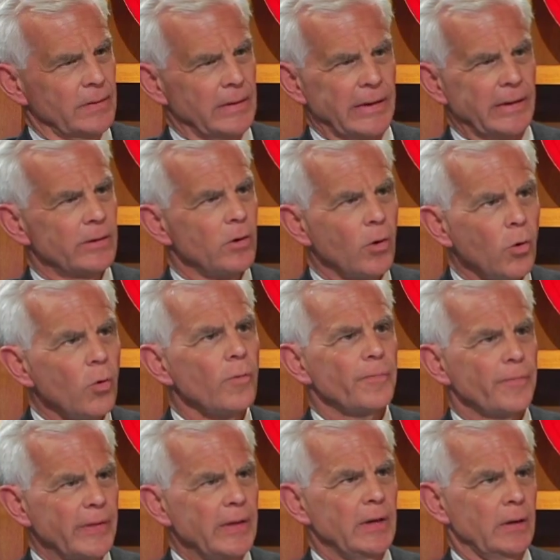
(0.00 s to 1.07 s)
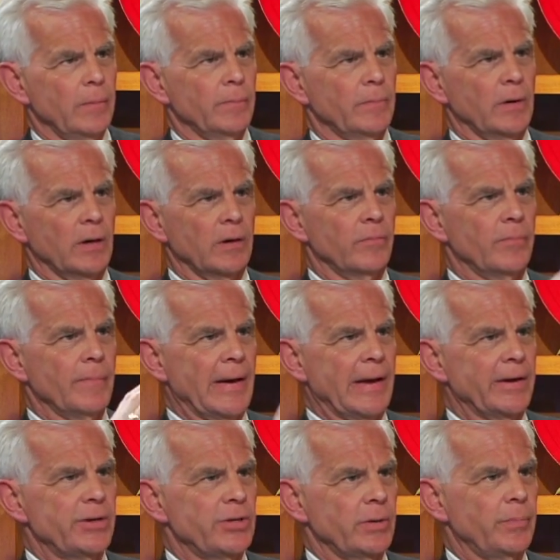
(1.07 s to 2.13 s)
and our whole theme of
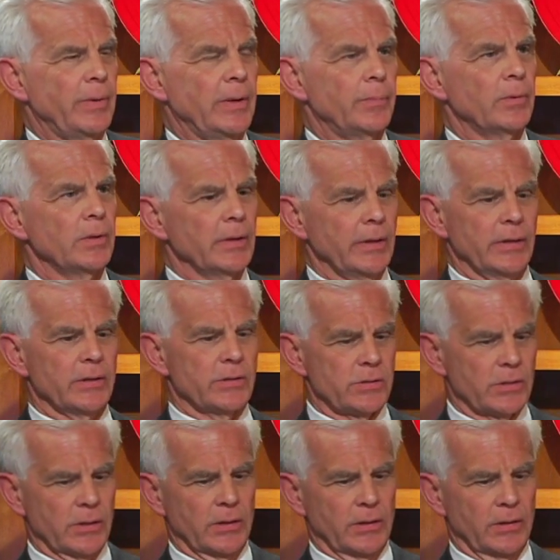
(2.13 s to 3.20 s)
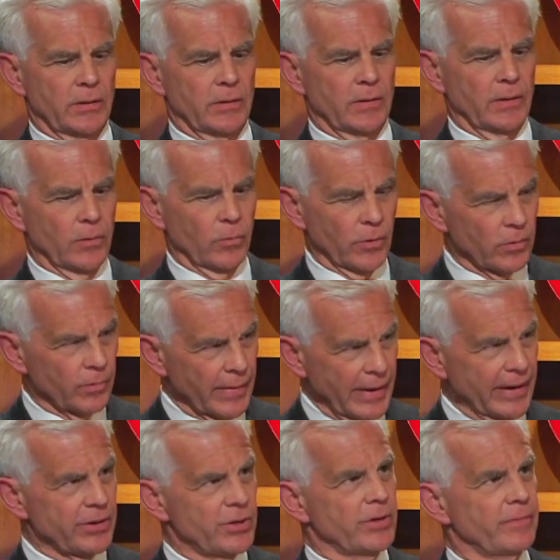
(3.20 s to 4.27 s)
managing people is that we're
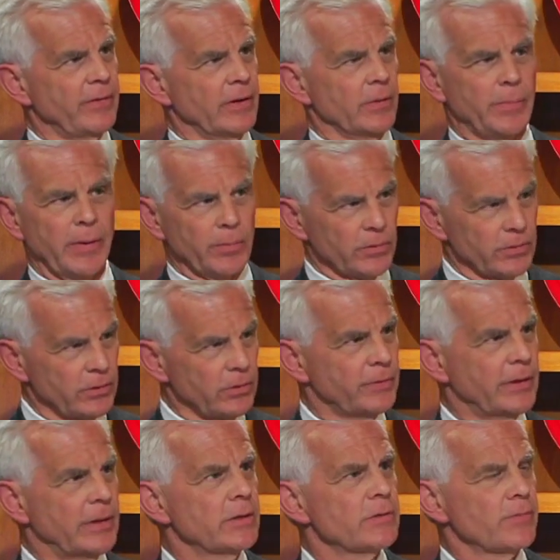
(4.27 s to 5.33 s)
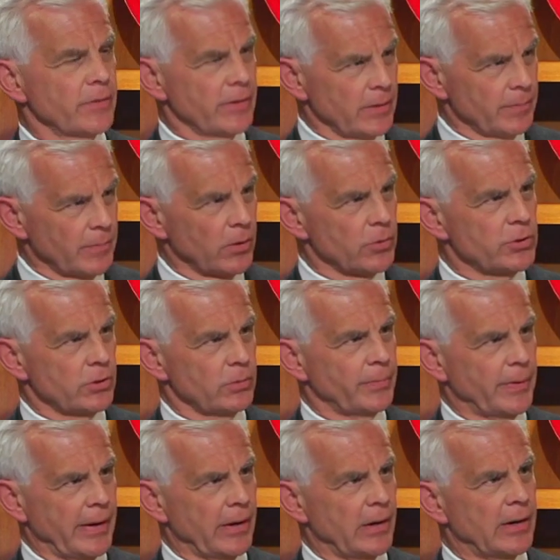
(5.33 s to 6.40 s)
managing feeling. People do things for the emotional
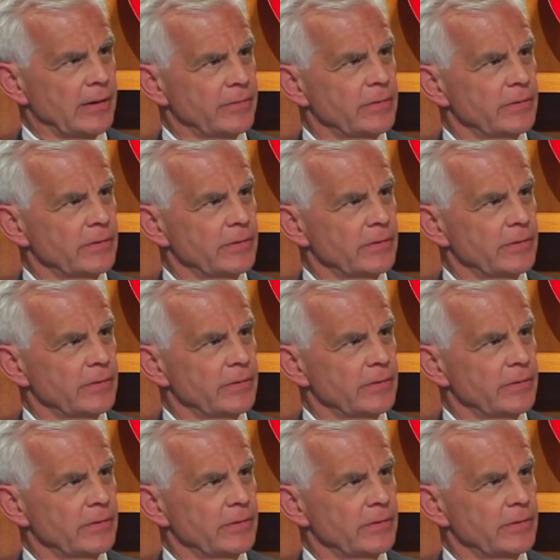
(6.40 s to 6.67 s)
payoff.